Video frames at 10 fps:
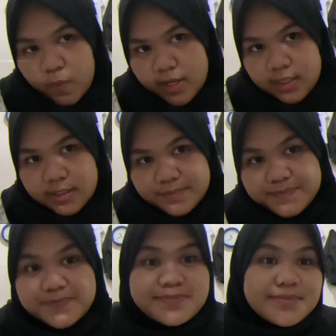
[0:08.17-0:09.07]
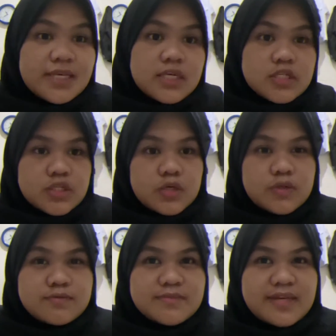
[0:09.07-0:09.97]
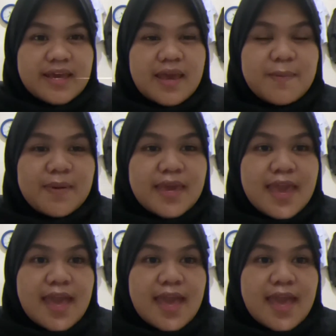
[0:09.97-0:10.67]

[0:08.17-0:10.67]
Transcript: well. So, happy